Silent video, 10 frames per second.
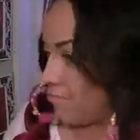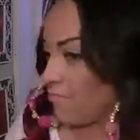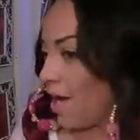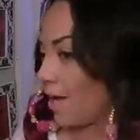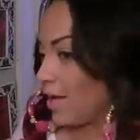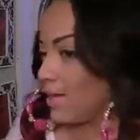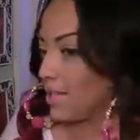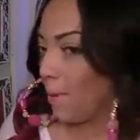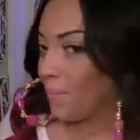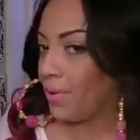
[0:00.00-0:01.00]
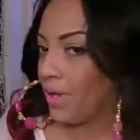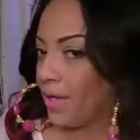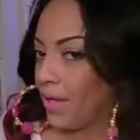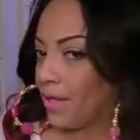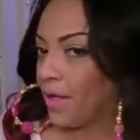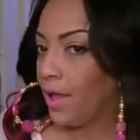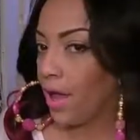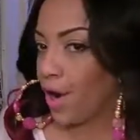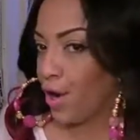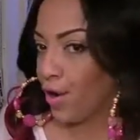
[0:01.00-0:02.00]
rocking some pink
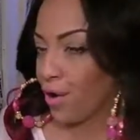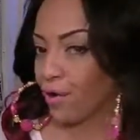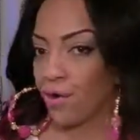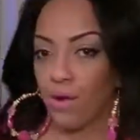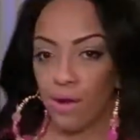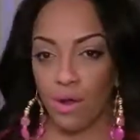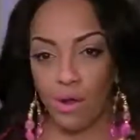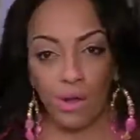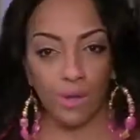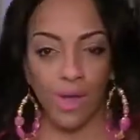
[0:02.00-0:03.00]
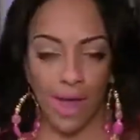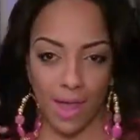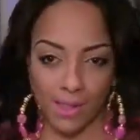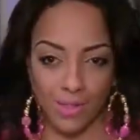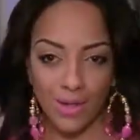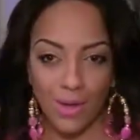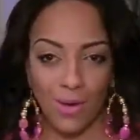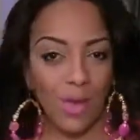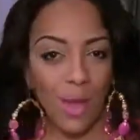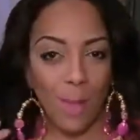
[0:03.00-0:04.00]
hair. Okay,
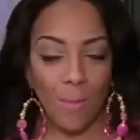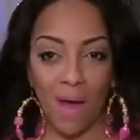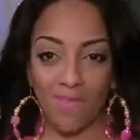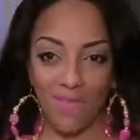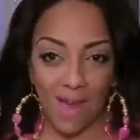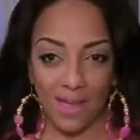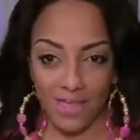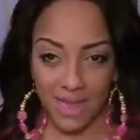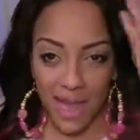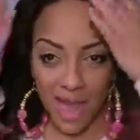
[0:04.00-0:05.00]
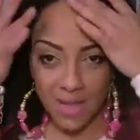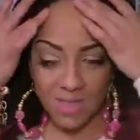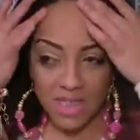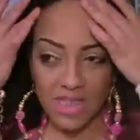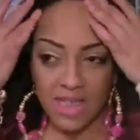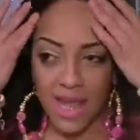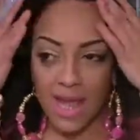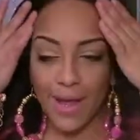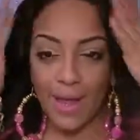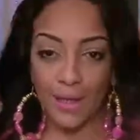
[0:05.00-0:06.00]
so my Valentine's
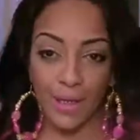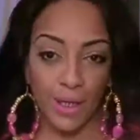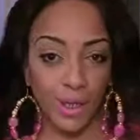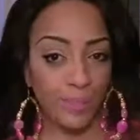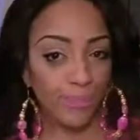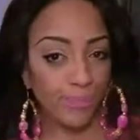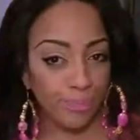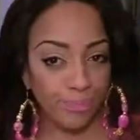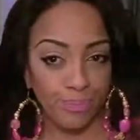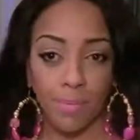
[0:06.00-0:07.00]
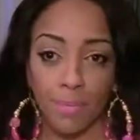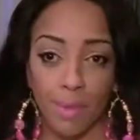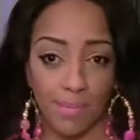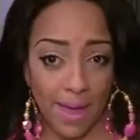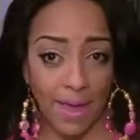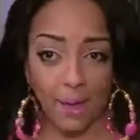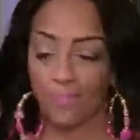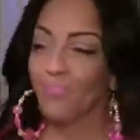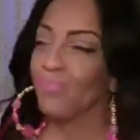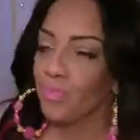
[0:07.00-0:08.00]
Day look,
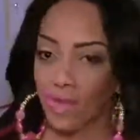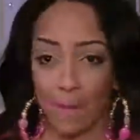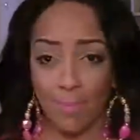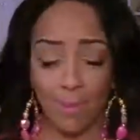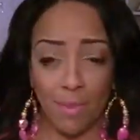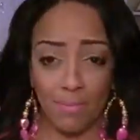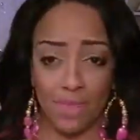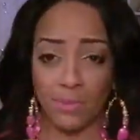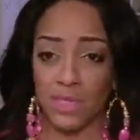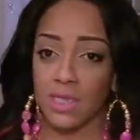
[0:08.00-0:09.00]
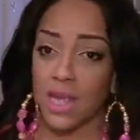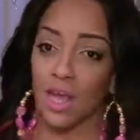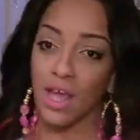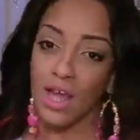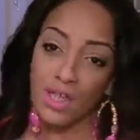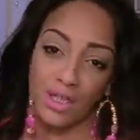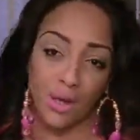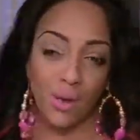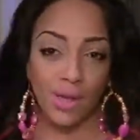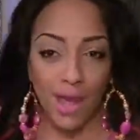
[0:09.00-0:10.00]
ba-bam, like my mumsy would say.
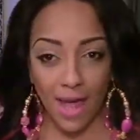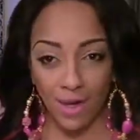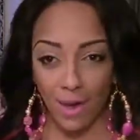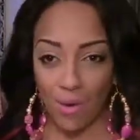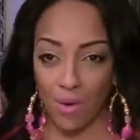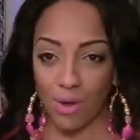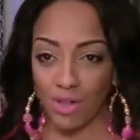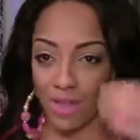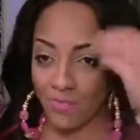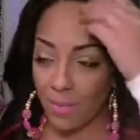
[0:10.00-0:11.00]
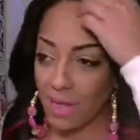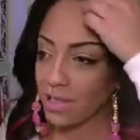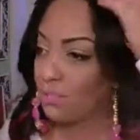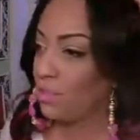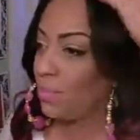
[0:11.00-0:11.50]
So on that note, all the information